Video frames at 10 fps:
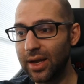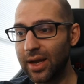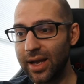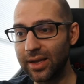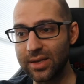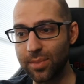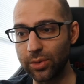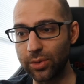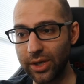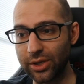hits the
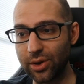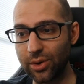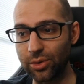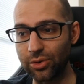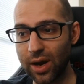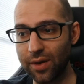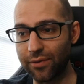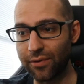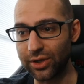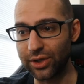Michinoku driver
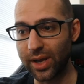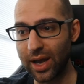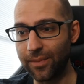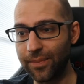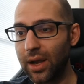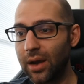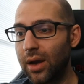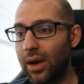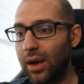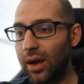for a 2 count.
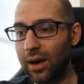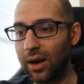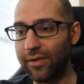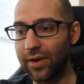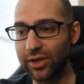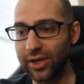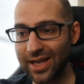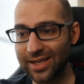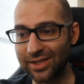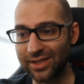Eventually
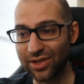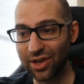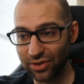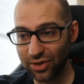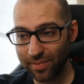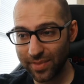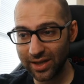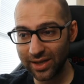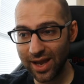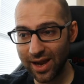Cassidy hits a Stun Dog
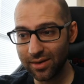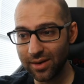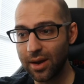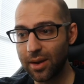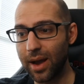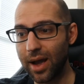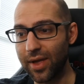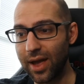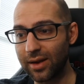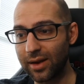Millionaire, and
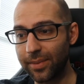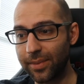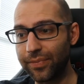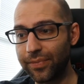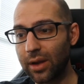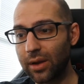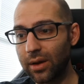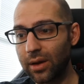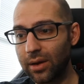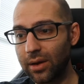then
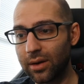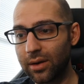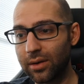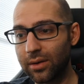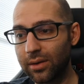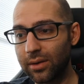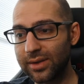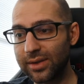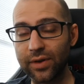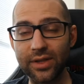
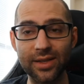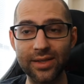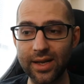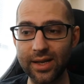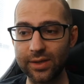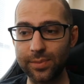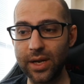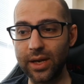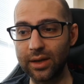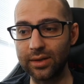Silver does hit his
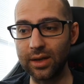spinning